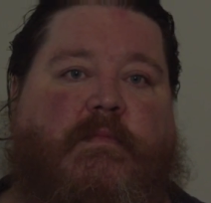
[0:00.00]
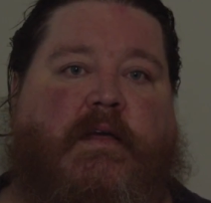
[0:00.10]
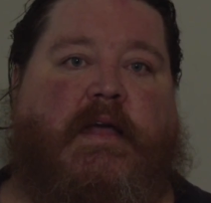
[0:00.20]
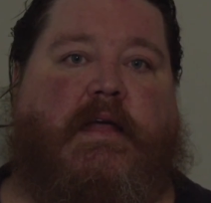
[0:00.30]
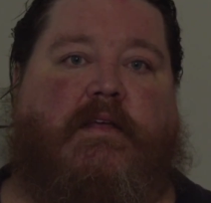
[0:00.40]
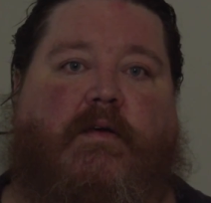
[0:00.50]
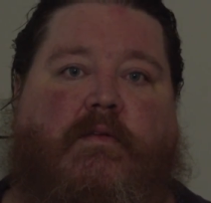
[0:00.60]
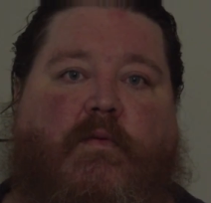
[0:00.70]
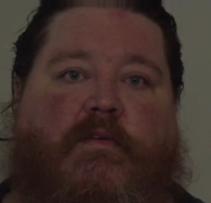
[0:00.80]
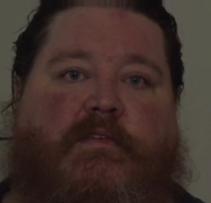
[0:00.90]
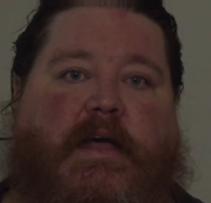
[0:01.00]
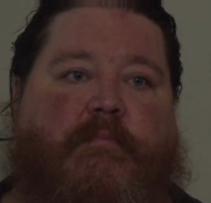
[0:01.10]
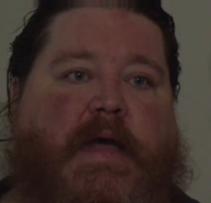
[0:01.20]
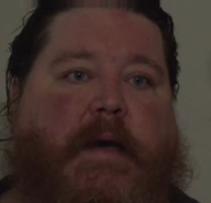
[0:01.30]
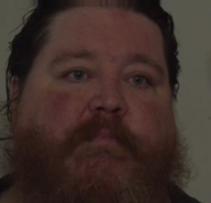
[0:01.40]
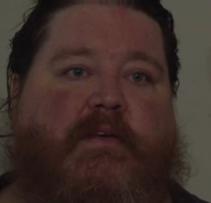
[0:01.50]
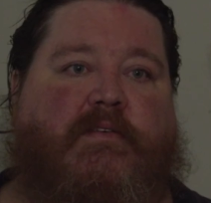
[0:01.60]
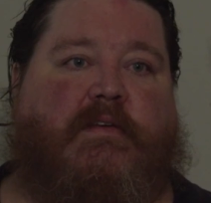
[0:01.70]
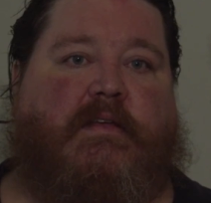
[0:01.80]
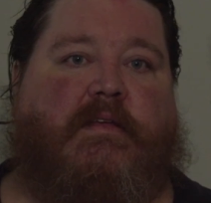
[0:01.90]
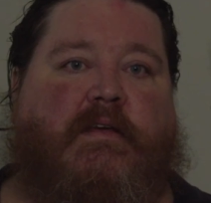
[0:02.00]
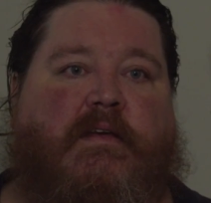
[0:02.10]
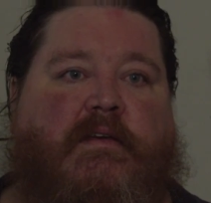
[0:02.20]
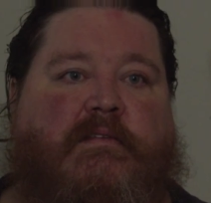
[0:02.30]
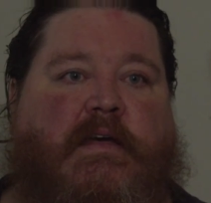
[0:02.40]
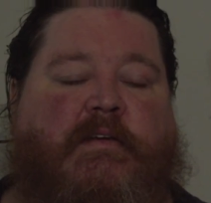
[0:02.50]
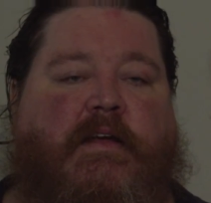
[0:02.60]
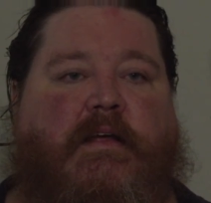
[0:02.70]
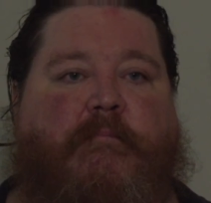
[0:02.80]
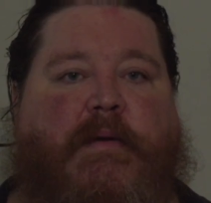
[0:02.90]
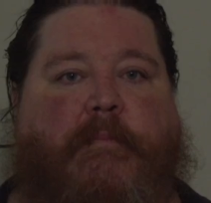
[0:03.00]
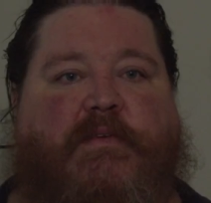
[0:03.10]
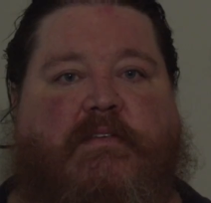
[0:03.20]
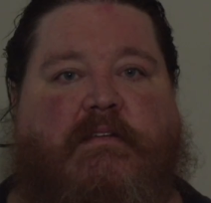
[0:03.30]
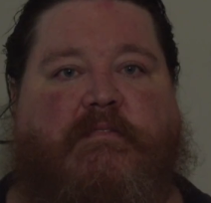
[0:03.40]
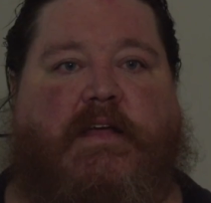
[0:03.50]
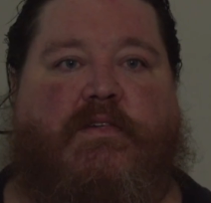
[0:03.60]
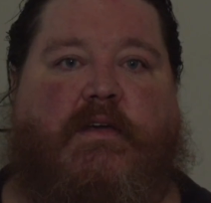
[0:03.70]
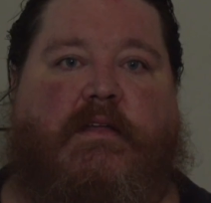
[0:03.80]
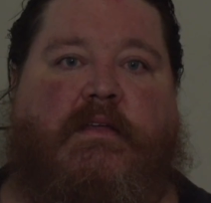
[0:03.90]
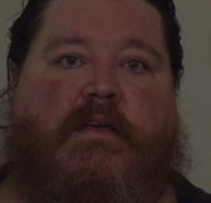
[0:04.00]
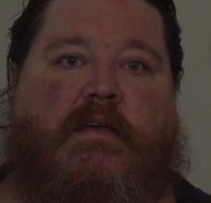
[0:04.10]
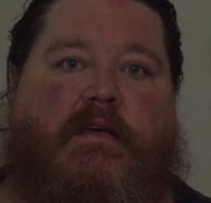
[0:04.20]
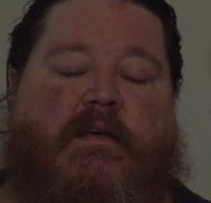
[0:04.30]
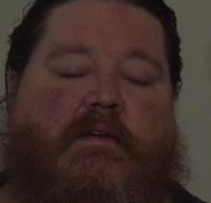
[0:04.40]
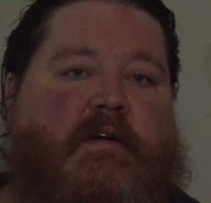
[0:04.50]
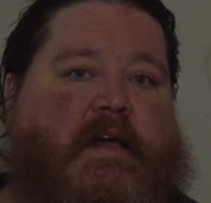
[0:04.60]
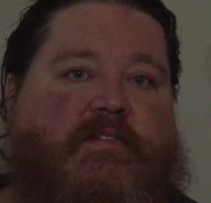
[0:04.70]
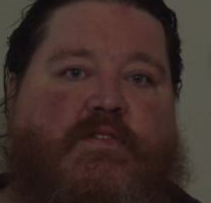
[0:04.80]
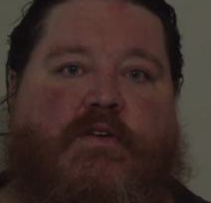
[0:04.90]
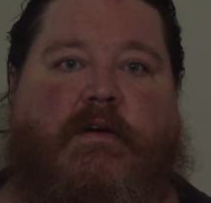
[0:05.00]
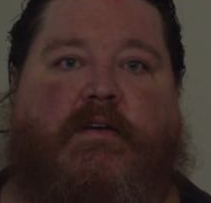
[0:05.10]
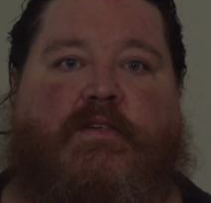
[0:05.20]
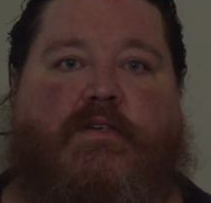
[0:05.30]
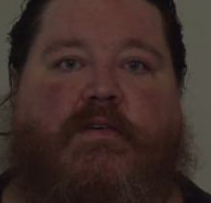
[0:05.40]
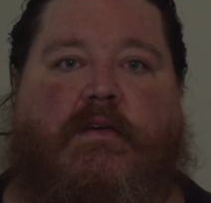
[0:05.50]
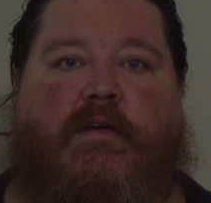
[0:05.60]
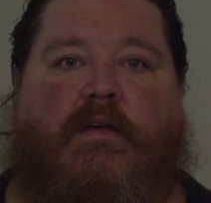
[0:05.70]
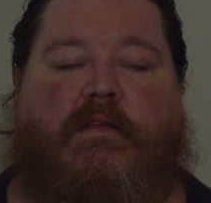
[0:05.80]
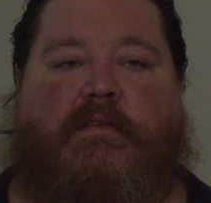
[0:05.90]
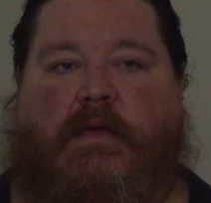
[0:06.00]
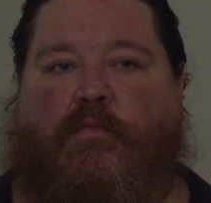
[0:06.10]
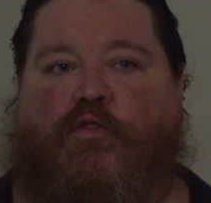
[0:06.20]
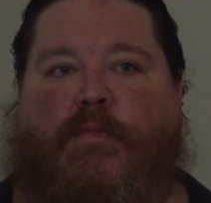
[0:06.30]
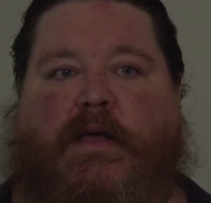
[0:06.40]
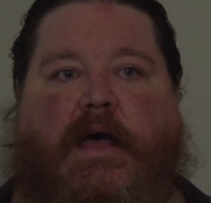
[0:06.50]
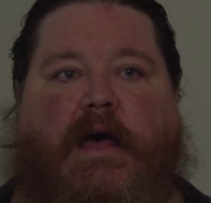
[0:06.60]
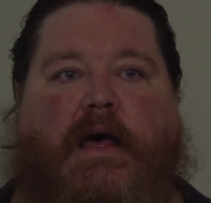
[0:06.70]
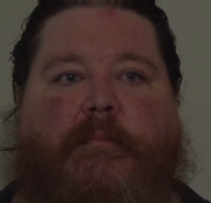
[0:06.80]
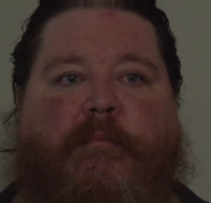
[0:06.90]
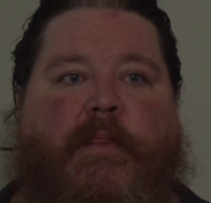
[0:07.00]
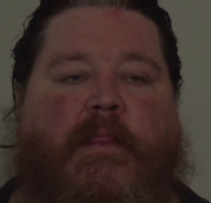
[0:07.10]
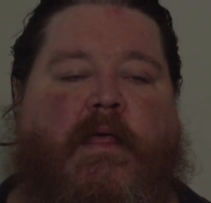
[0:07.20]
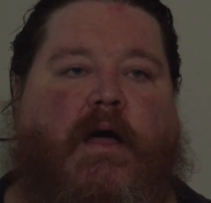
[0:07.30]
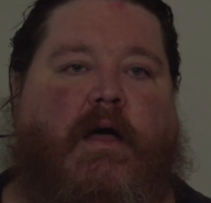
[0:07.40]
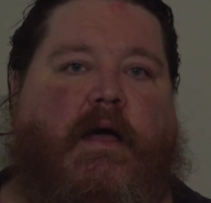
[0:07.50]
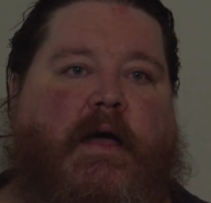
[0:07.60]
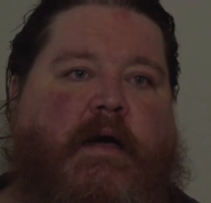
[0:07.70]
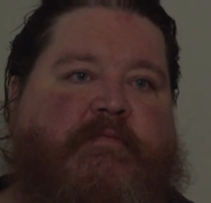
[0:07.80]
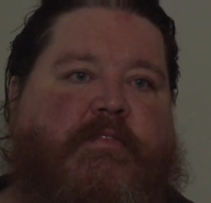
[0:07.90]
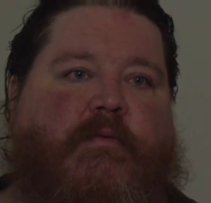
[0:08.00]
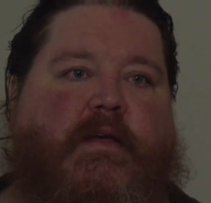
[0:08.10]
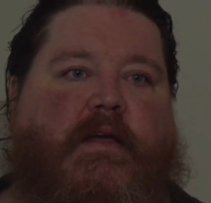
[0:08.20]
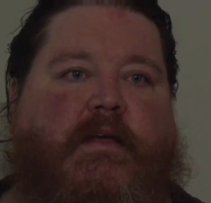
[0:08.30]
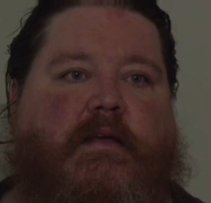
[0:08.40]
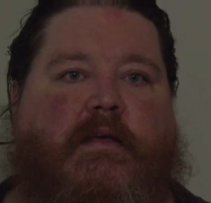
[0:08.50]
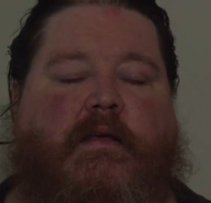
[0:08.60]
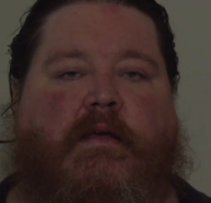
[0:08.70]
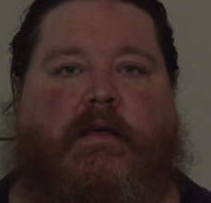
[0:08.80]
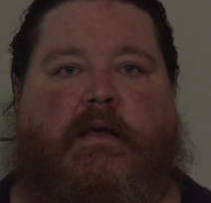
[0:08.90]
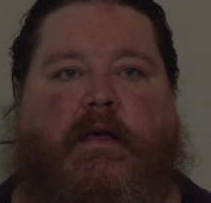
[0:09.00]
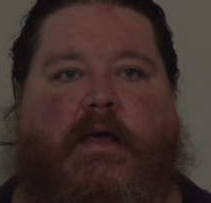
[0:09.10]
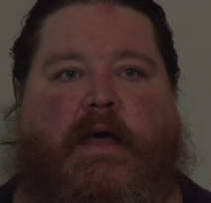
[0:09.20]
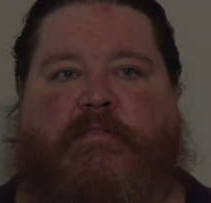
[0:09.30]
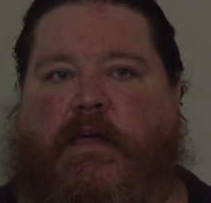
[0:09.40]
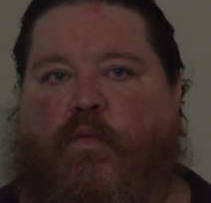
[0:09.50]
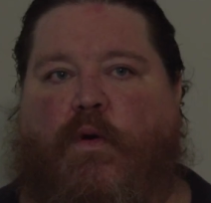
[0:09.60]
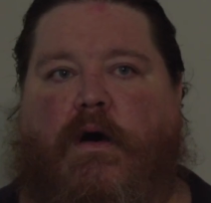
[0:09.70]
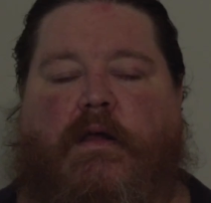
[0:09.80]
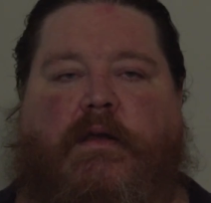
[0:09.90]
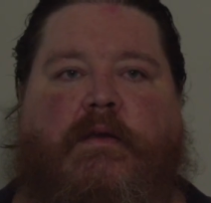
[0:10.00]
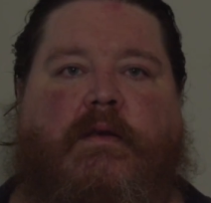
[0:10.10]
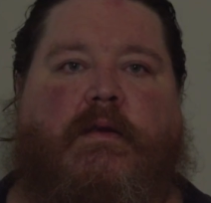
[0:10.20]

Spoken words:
Again, Northside Baptist and South Carolina Baptist Convention, Christ Church, Team Rubicon, F3, FA1,